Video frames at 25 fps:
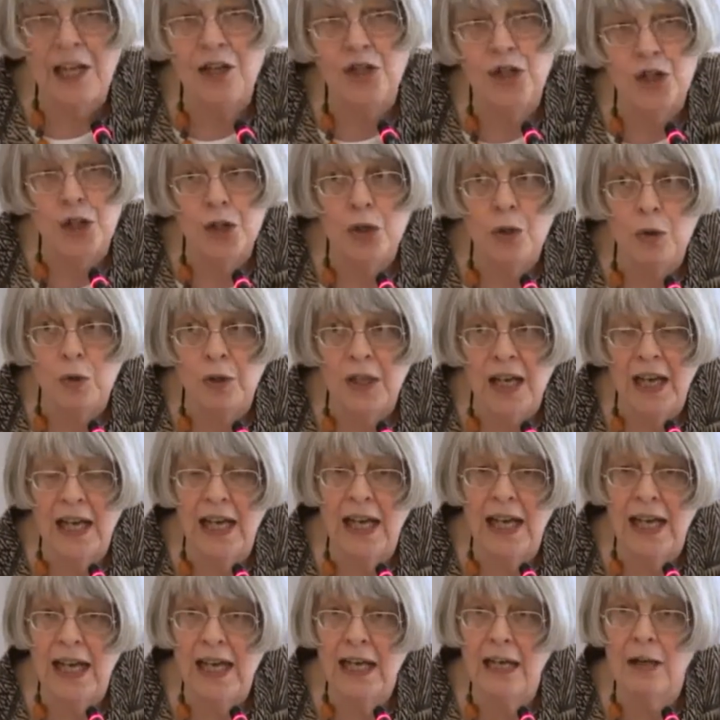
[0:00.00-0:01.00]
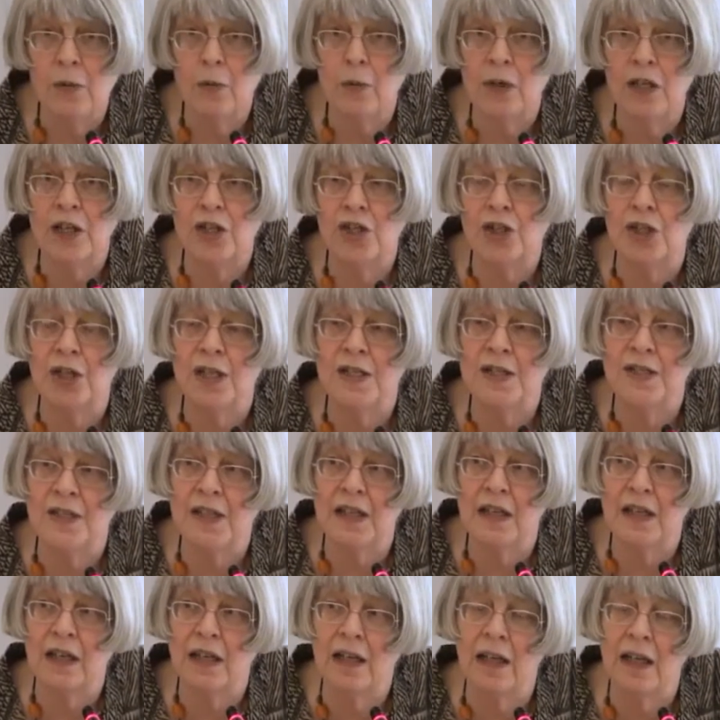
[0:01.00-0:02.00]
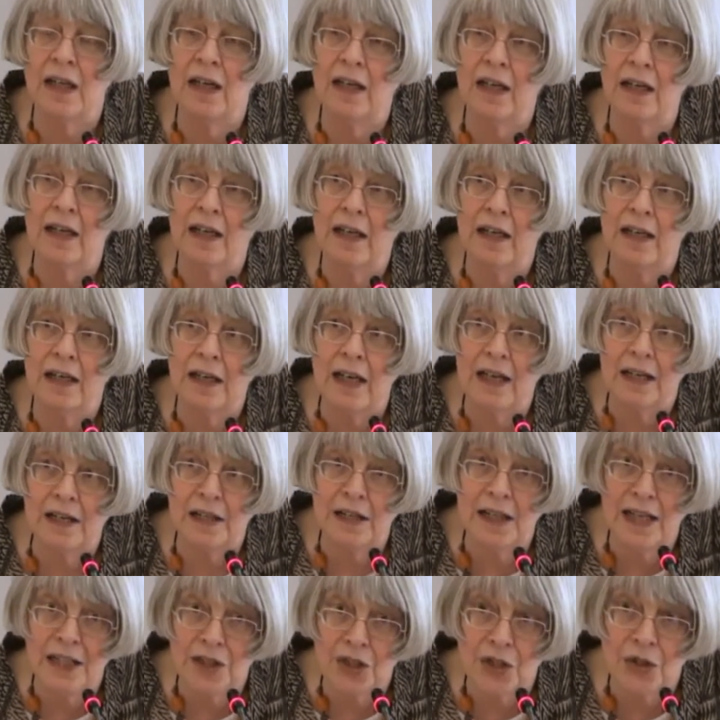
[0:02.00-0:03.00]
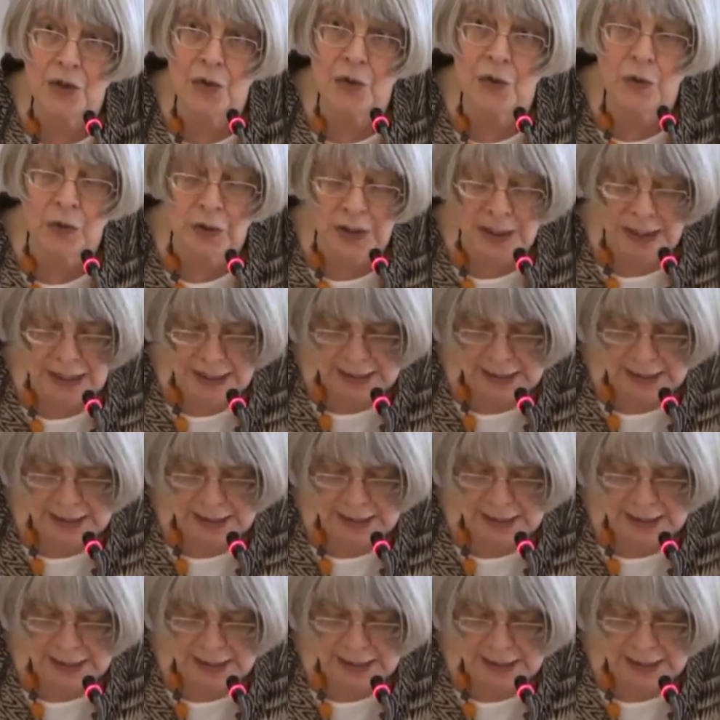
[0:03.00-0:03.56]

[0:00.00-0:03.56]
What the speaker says: Age UK, which is a national